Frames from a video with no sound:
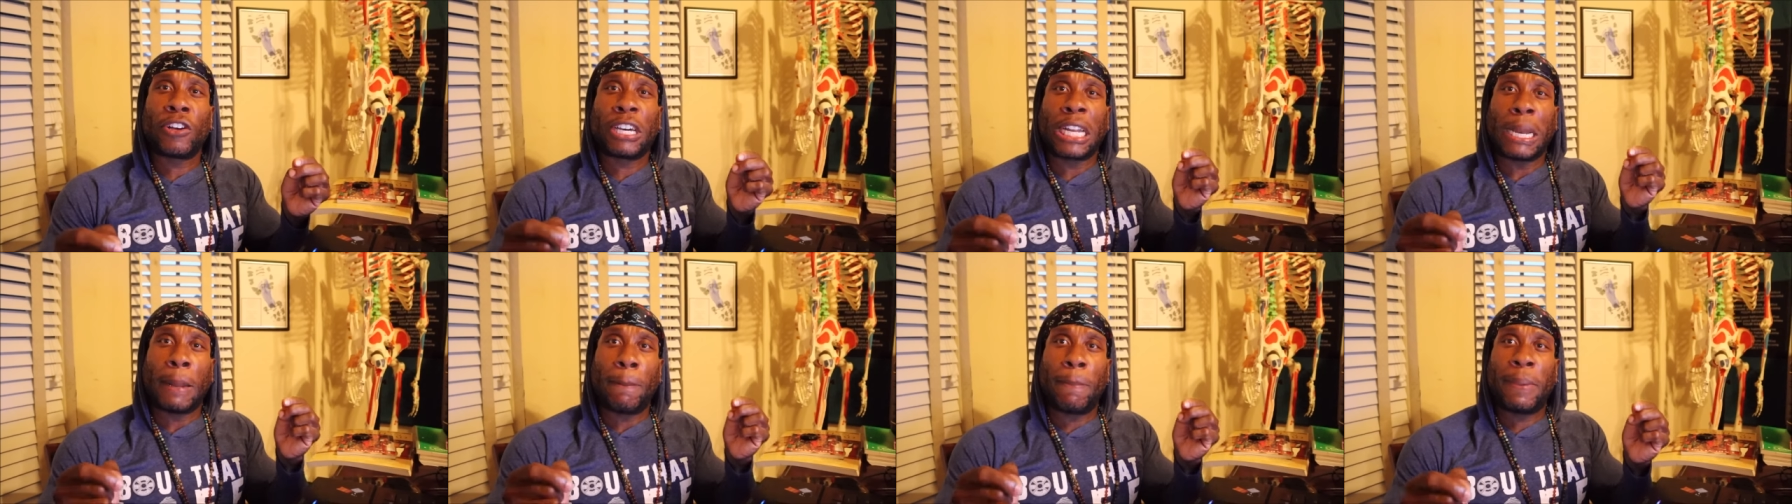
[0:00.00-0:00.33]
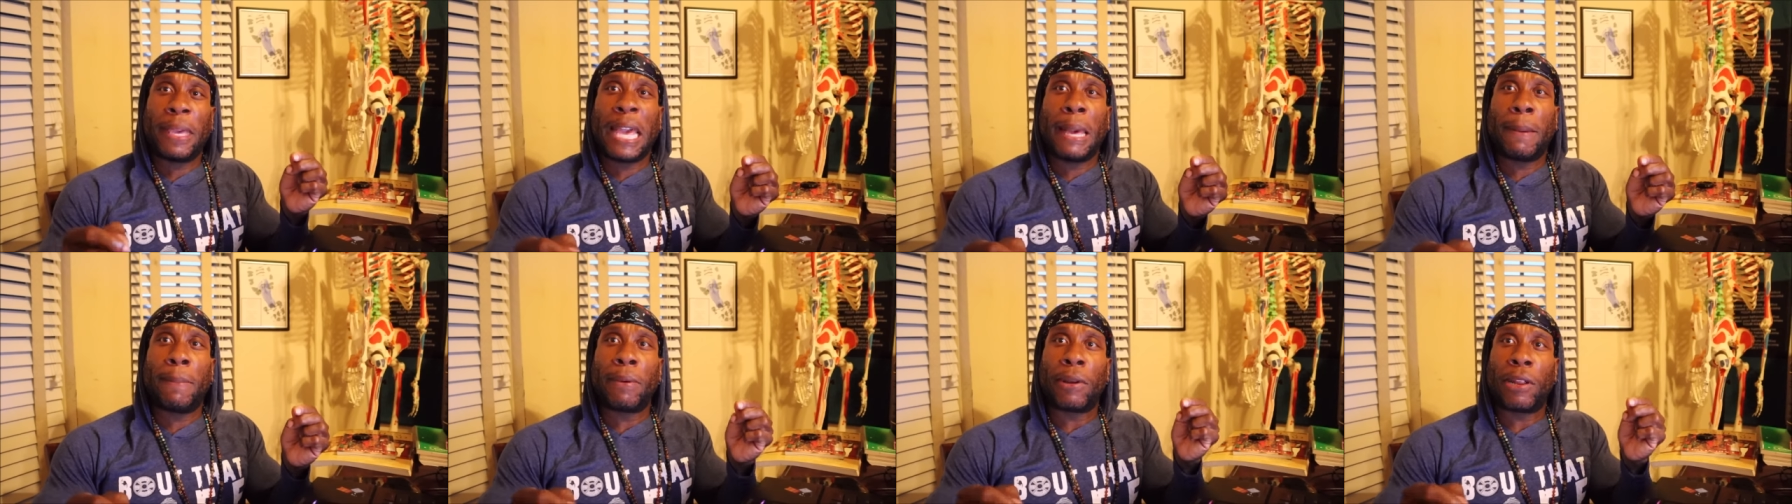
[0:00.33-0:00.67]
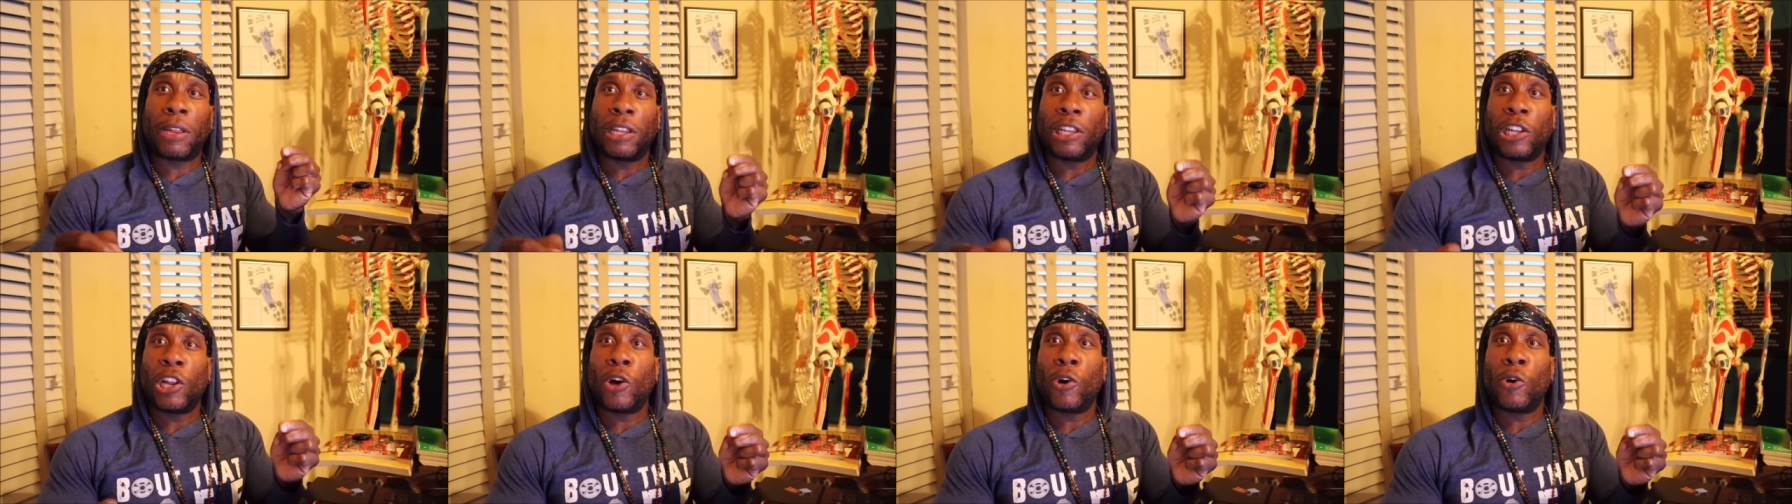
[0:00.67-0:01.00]
going to be able
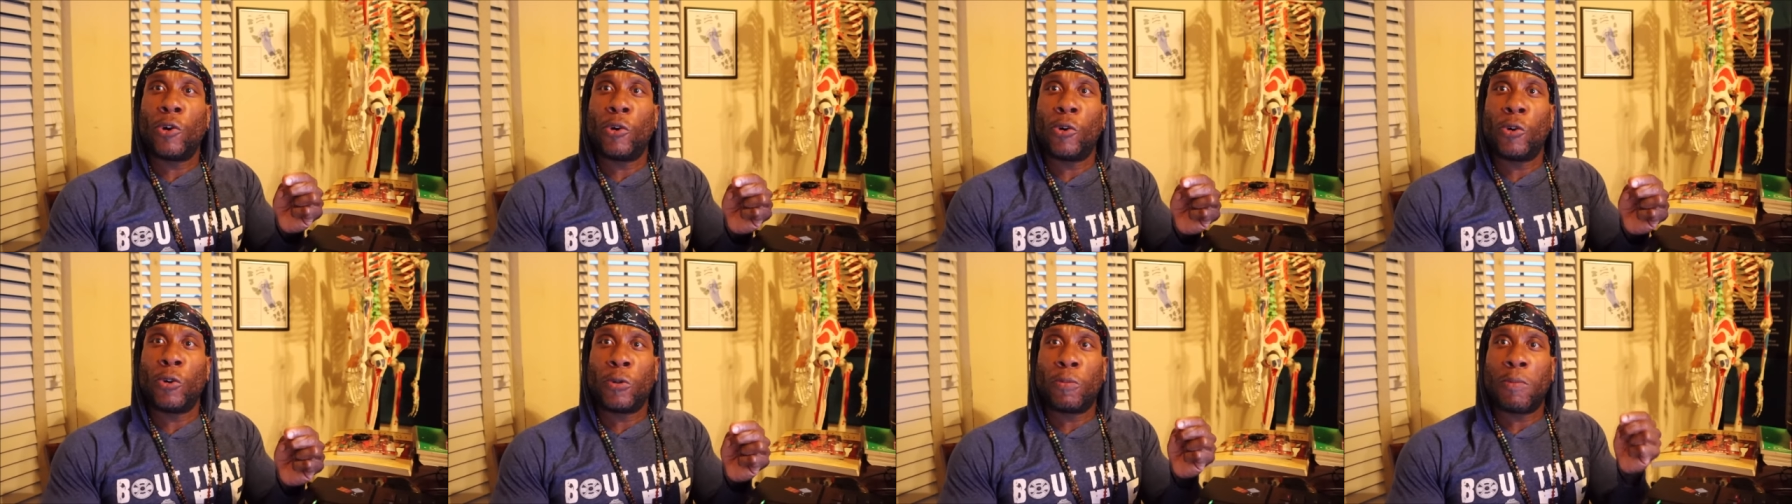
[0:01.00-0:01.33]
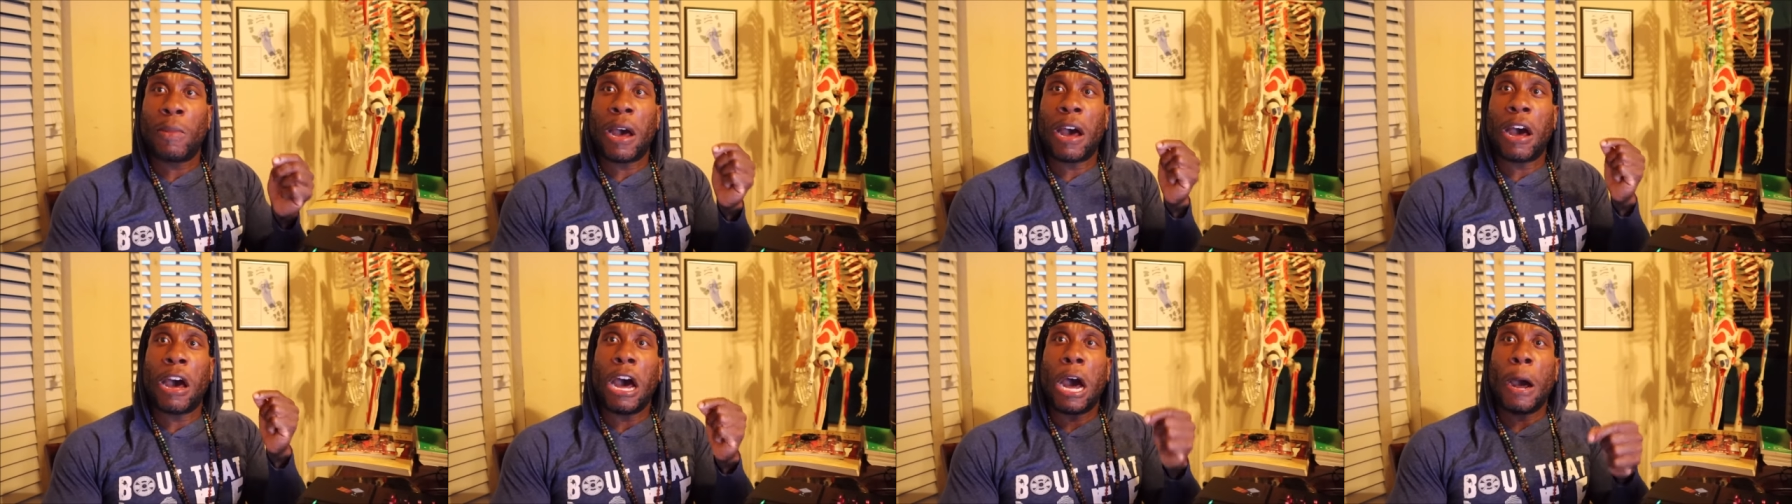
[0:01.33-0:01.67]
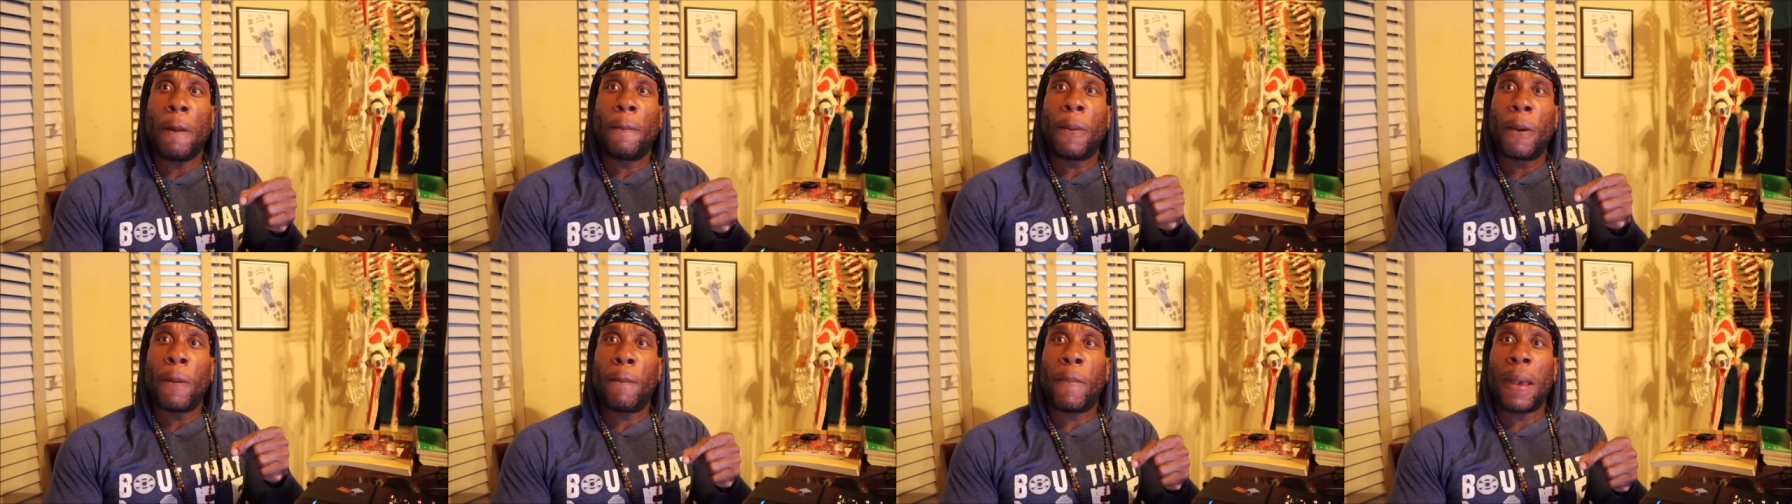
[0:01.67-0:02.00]
to load my
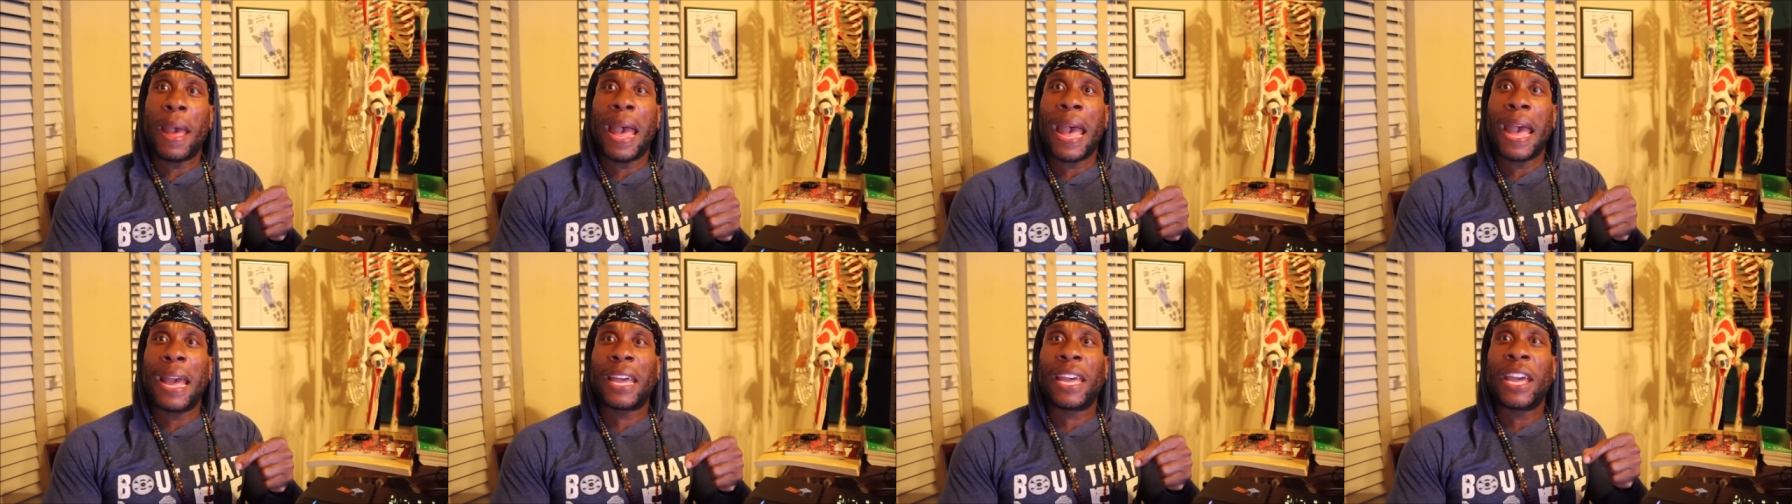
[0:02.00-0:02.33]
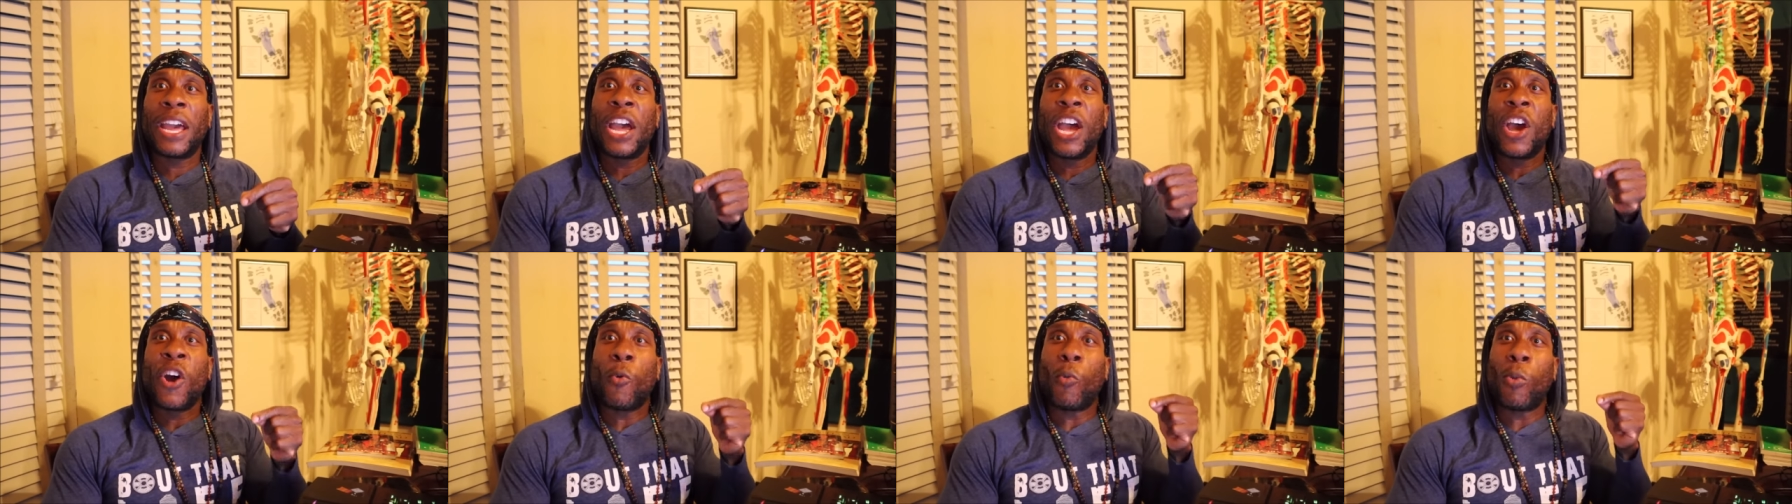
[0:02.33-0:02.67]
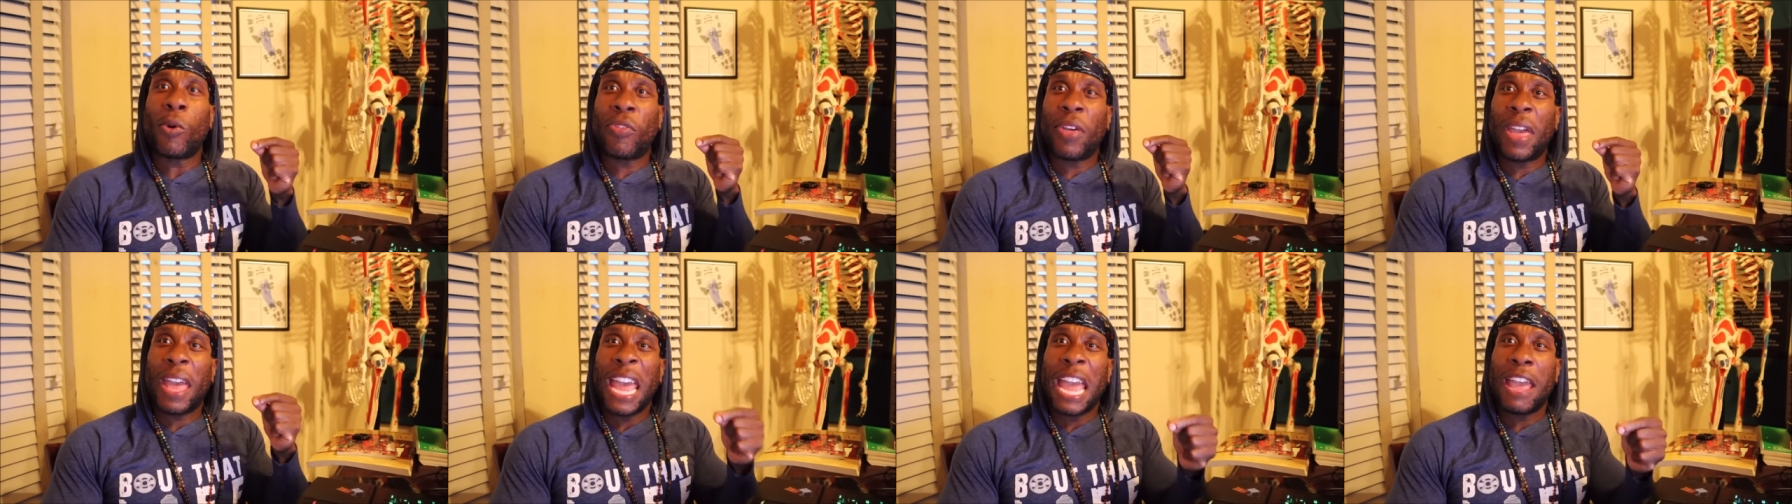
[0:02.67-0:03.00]
upper back
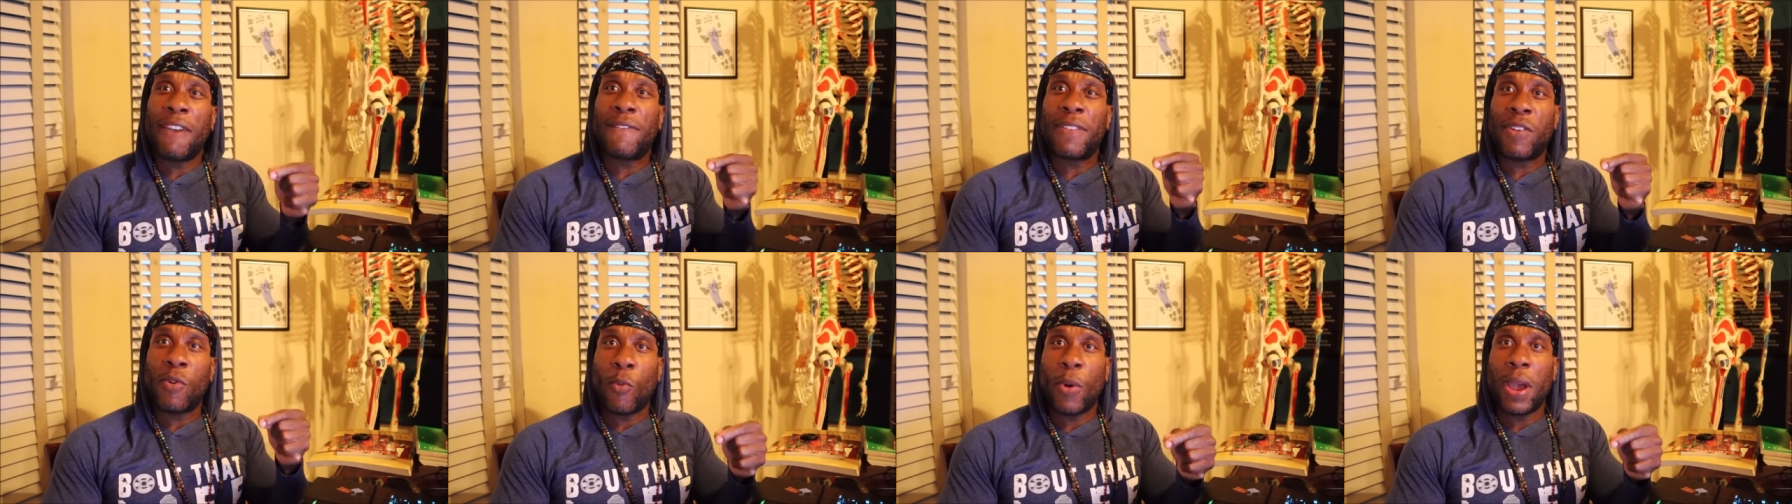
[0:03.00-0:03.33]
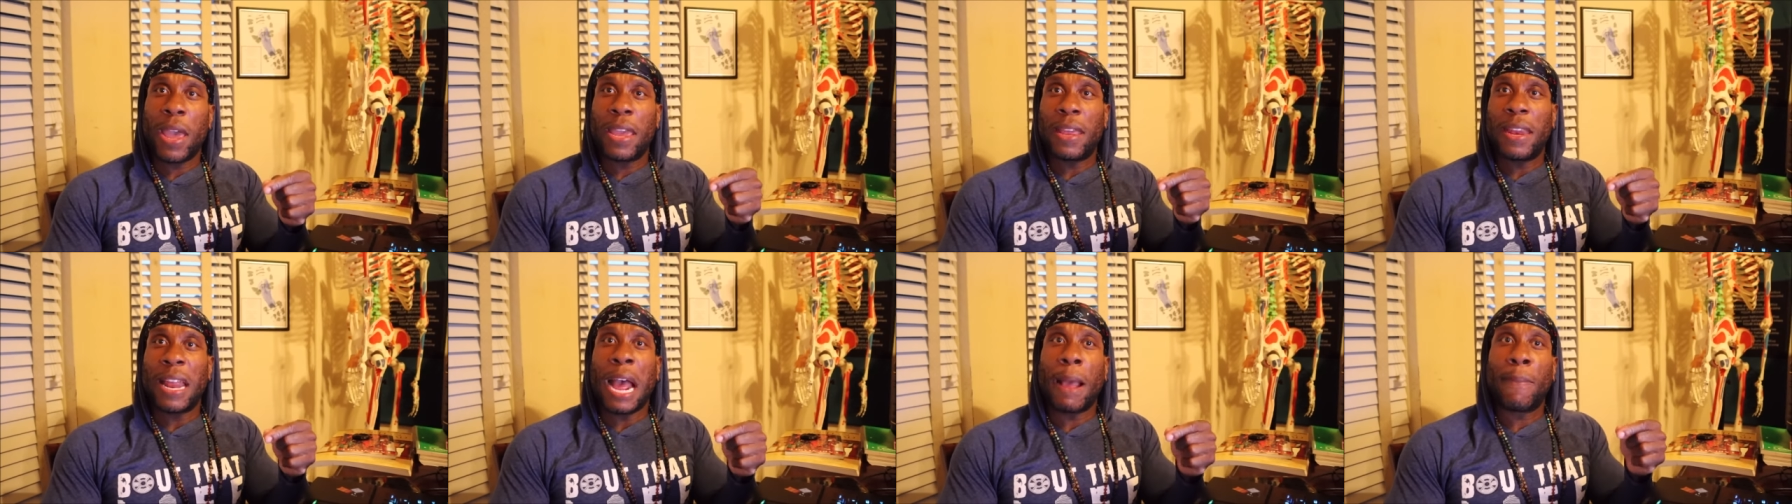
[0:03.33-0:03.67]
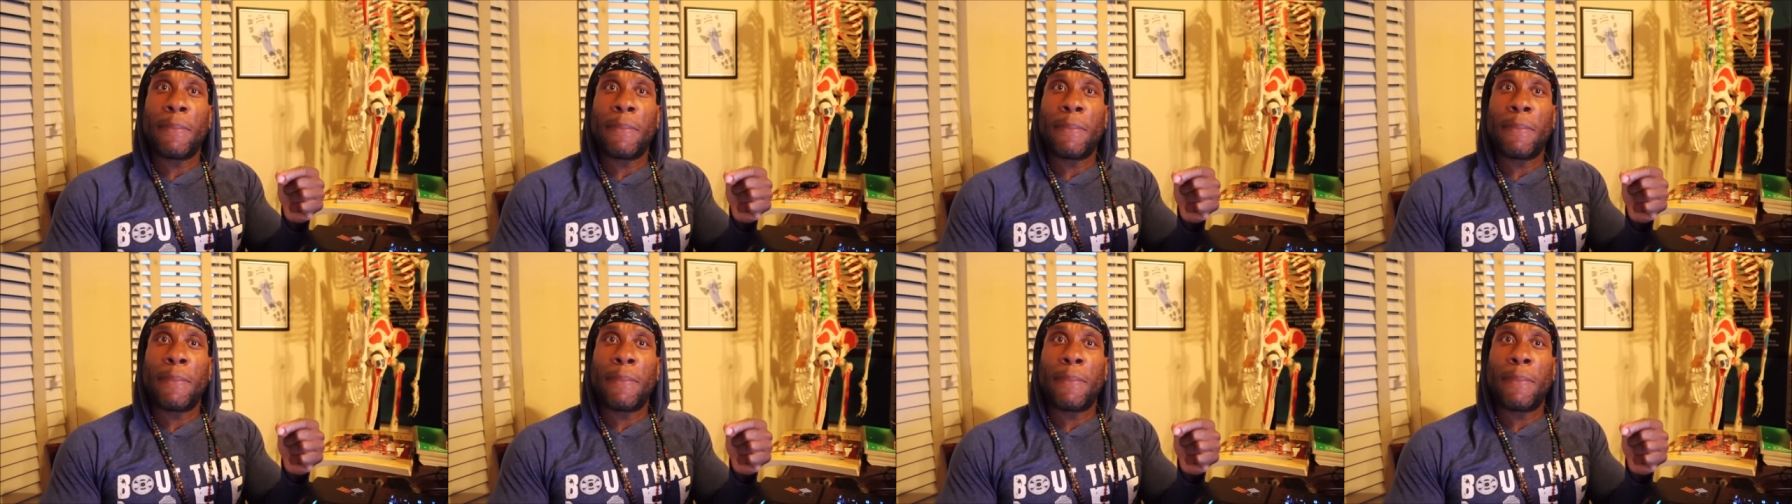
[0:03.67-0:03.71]
with heavy weight.